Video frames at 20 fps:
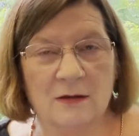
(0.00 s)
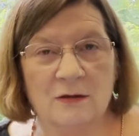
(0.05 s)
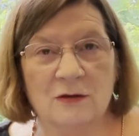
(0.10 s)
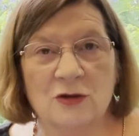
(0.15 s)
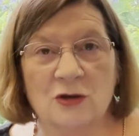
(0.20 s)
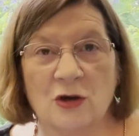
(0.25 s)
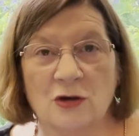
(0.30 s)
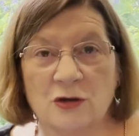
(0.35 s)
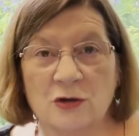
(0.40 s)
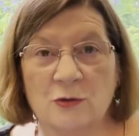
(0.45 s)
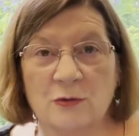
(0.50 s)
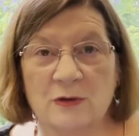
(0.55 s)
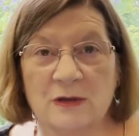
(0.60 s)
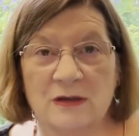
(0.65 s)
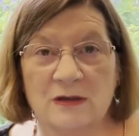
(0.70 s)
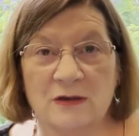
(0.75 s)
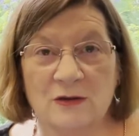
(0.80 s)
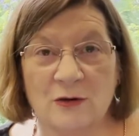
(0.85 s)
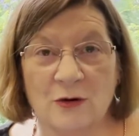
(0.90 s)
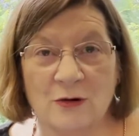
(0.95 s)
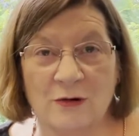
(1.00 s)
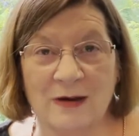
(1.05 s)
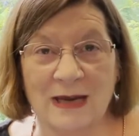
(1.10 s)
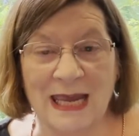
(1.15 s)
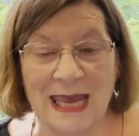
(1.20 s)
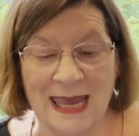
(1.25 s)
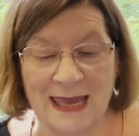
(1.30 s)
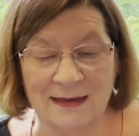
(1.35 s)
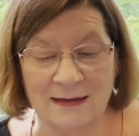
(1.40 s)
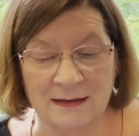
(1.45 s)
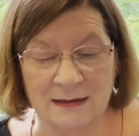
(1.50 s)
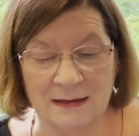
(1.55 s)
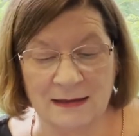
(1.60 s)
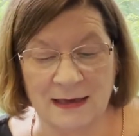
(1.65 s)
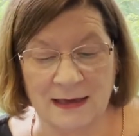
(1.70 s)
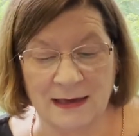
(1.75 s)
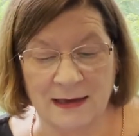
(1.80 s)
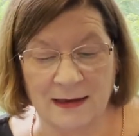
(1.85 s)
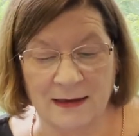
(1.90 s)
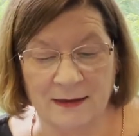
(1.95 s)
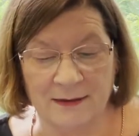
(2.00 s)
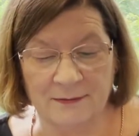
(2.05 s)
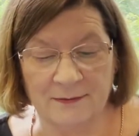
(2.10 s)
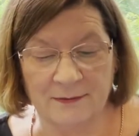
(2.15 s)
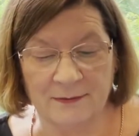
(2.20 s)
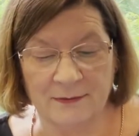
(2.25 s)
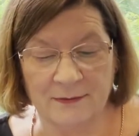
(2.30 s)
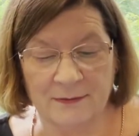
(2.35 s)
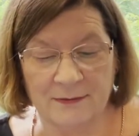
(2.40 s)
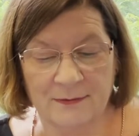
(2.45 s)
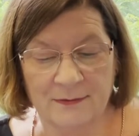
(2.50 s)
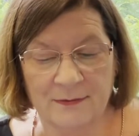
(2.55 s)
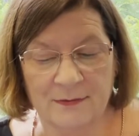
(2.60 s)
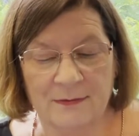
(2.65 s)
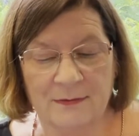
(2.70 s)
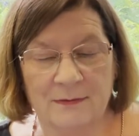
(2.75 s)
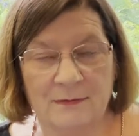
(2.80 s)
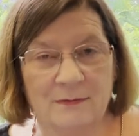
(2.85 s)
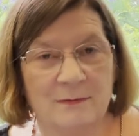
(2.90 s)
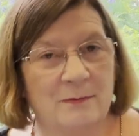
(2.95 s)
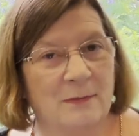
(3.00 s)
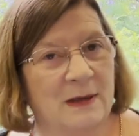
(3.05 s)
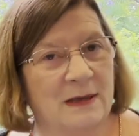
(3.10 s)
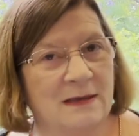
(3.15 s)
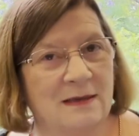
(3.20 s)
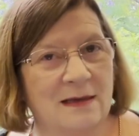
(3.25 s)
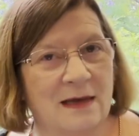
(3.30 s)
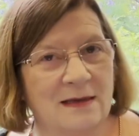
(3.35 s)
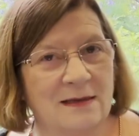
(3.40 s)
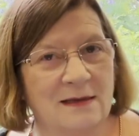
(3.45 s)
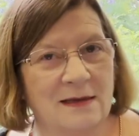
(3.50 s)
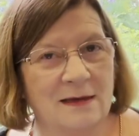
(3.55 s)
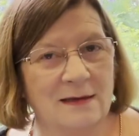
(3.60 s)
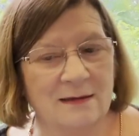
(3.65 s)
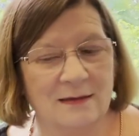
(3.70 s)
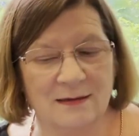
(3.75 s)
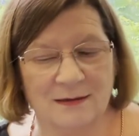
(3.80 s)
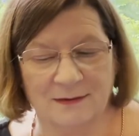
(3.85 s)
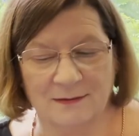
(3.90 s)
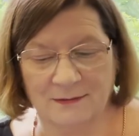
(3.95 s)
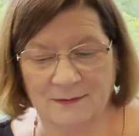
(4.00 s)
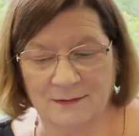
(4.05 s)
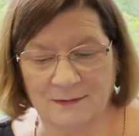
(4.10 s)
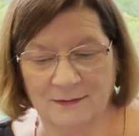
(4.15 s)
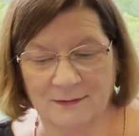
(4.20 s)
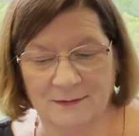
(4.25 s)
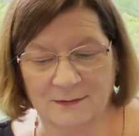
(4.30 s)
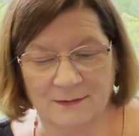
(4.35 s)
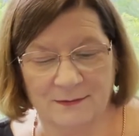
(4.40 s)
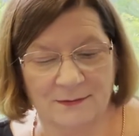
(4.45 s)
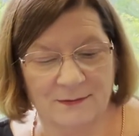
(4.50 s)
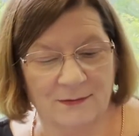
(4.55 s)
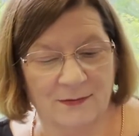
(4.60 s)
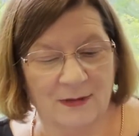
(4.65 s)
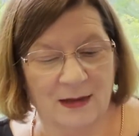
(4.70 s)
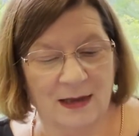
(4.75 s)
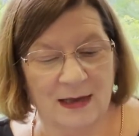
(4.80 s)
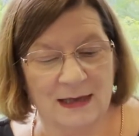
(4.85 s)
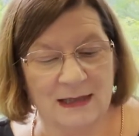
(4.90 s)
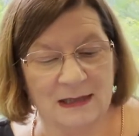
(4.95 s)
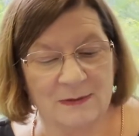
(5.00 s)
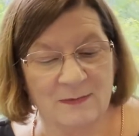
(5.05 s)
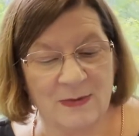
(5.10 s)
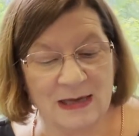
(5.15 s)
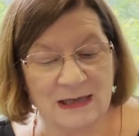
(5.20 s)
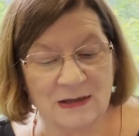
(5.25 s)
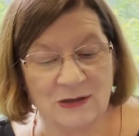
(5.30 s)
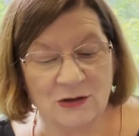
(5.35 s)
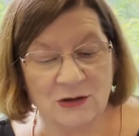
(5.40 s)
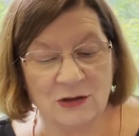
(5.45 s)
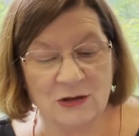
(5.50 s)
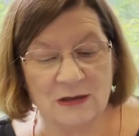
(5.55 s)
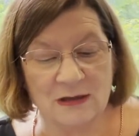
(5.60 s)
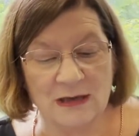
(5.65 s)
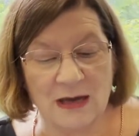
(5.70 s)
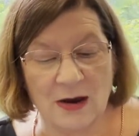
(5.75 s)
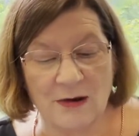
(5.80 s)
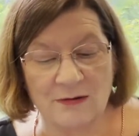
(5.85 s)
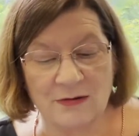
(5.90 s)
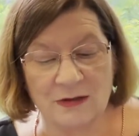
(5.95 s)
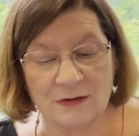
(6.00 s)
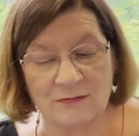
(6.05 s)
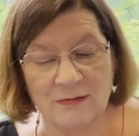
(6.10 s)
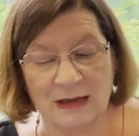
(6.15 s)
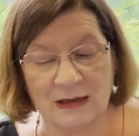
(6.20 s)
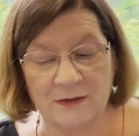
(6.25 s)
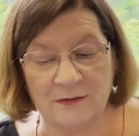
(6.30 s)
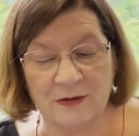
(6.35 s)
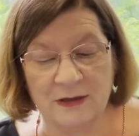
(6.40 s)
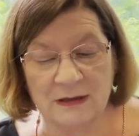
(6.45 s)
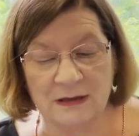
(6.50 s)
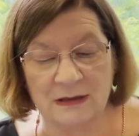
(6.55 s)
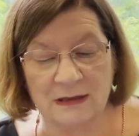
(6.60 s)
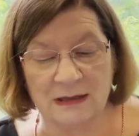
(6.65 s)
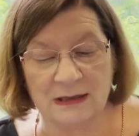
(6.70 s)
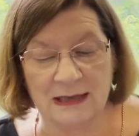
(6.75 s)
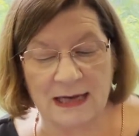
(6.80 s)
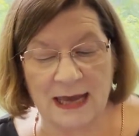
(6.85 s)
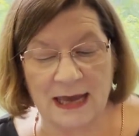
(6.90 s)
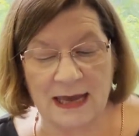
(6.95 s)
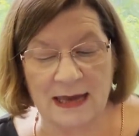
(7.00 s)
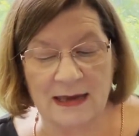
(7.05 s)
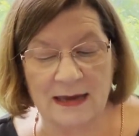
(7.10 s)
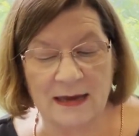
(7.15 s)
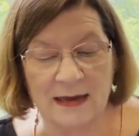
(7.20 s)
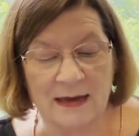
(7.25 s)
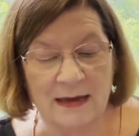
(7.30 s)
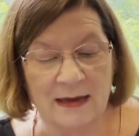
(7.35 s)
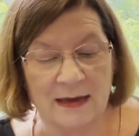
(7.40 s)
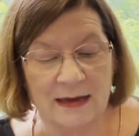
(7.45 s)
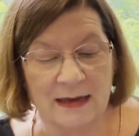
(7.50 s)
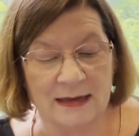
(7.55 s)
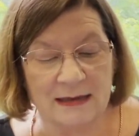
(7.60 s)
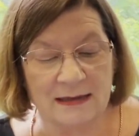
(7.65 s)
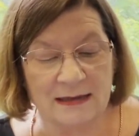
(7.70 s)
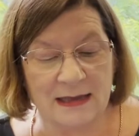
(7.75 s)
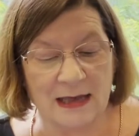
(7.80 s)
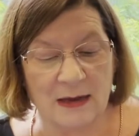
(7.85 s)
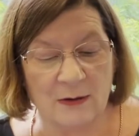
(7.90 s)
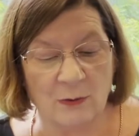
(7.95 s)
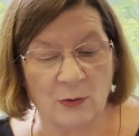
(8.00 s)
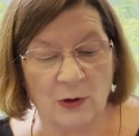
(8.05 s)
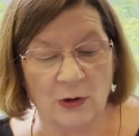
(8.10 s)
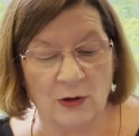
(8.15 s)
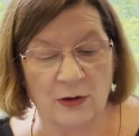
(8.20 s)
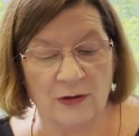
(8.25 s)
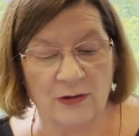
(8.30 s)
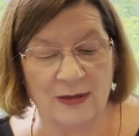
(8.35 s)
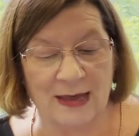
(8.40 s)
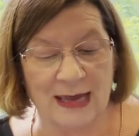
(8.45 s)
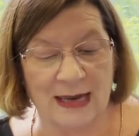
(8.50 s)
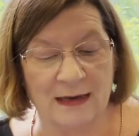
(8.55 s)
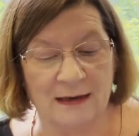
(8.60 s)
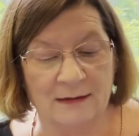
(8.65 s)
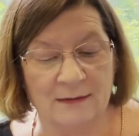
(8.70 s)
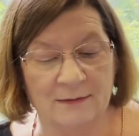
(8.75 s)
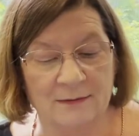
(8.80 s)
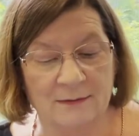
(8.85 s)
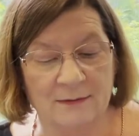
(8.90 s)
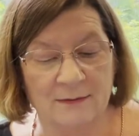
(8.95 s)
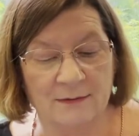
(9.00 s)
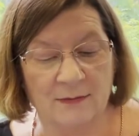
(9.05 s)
Joshua's story ends here, but does it? His messages are as relevant today as they were then.